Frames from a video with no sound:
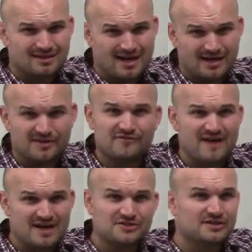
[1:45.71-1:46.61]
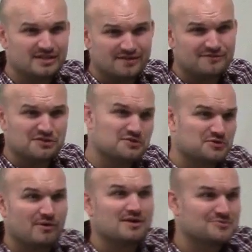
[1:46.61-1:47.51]
Kind of the factoring of difference of two
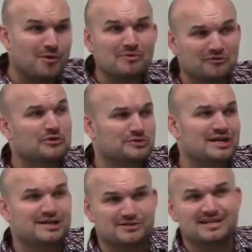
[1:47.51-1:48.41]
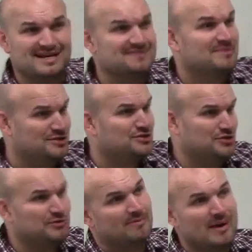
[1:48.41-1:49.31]
squares? Well, before you take your test, make sure
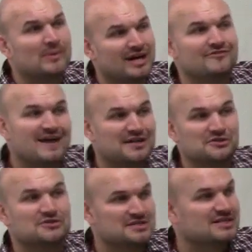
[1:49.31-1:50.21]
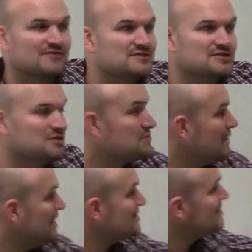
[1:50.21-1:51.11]
you remember how to factor using difference of two
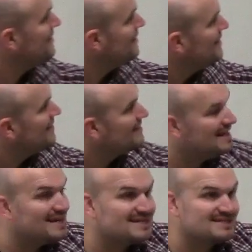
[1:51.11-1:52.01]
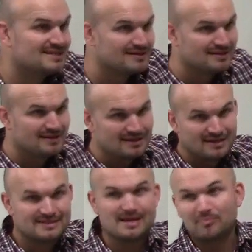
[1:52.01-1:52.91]
squares. This
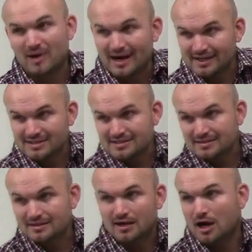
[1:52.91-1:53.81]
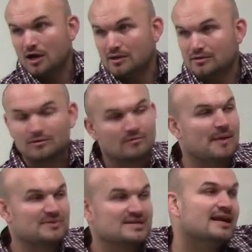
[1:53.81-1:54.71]
is a product
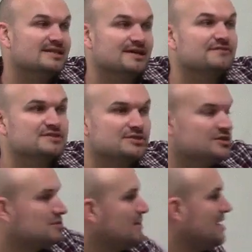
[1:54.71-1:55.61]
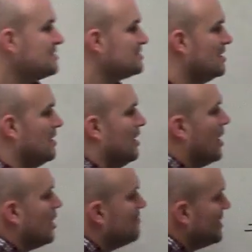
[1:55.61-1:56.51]
representing difference of two squares.
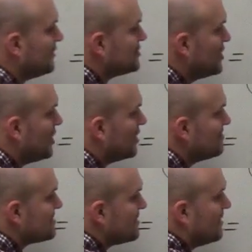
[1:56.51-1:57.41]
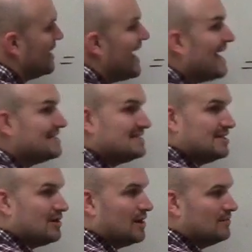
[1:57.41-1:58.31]
Our middle terms add to
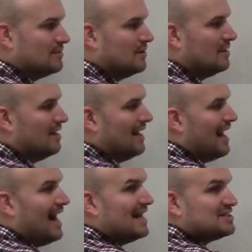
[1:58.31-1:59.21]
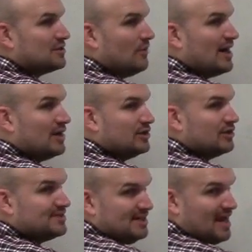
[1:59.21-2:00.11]
0. I squared goes to